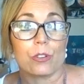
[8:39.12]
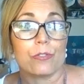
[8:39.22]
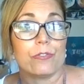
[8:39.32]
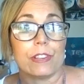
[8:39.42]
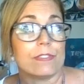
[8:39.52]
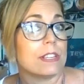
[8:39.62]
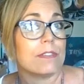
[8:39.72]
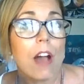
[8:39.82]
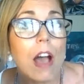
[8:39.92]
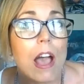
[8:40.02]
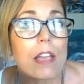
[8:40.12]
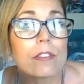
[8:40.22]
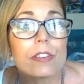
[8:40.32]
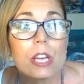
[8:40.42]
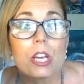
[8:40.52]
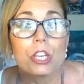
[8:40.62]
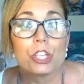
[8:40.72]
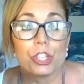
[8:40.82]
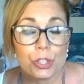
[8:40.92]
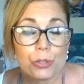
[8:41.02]
you're 55,
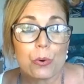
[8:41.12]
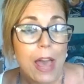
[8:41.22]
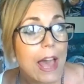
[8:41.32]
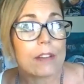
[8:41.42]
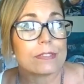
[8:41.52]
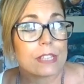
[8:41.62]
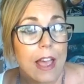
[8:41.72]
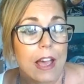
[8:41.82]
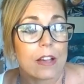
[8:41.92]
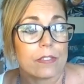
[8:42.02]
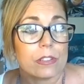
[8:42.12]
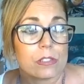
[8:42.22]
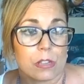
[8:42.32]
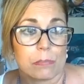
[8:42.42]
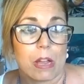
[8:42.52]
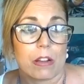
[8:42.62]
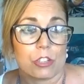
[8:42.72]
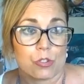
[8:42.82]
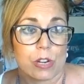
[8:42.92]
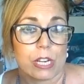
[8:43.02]
you have to have some
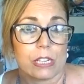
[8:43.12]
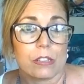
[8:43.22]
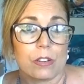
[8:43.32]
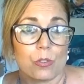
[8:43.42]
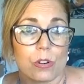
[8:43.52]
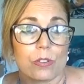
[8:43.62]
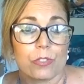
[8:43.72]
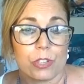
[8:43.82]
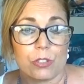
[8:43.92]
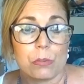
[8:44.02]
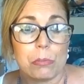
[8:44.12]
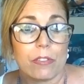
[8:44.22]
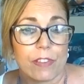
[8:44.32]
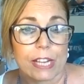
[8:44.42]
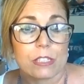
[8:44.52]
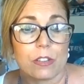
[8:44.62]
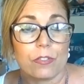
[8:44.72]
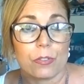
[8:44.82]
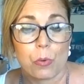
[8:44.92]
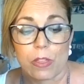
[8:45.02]
kind of training in order for you to be
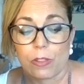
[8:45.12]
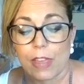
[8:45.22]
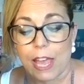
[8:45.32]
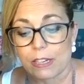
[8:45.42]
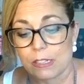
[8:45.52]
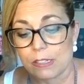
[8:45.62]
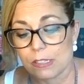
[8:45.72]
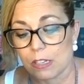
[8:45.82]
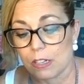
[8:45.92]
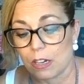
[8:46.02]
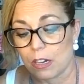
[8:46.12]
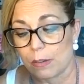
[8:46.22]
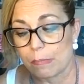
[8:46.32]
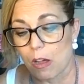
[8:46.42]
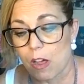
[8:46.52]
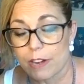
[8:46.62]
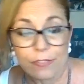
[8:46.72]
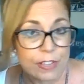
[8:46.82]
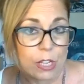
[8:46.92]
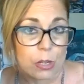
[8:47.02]
effective, whether that is
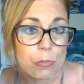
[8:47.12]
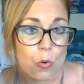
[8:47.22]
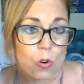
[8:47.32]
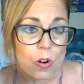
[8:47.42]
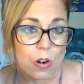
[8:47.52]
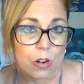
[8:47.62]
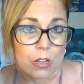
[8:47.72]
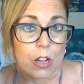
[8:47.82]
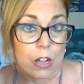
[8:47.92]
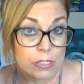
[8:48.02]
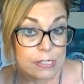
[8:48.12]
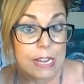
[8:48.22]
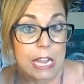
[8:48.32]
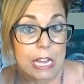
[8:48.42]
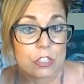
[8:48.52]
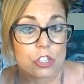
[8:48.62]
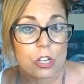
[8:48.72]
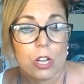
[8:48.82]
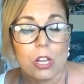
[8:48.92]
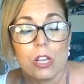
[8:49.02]
on film or on
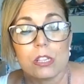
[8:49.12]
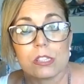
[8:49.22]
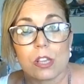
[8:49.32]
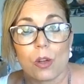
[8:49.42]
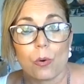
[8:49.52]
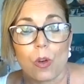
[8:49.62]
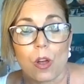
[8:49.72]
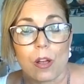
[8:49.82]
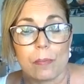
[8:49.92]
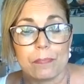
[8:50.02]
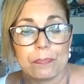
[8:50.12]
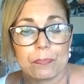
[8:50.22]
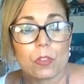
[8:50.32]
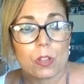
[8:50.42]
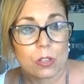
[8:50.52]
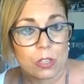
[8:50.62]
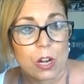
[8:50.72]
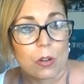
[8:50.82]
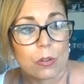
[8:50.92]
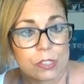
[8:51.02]
stage. So,
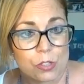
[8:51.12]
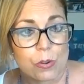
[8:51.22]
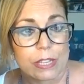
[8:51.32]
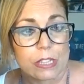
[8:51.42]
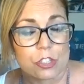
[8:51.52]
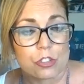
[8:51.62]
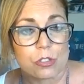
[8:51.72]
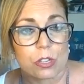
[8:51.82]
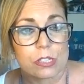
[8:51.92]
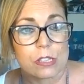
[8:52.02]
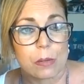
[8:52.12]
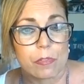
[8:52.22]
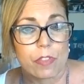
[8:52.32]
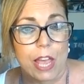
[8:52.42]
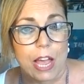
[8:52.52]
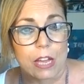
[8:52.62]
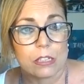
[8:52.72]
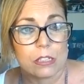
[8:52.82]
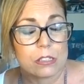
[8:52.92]
it's great that you took some of that.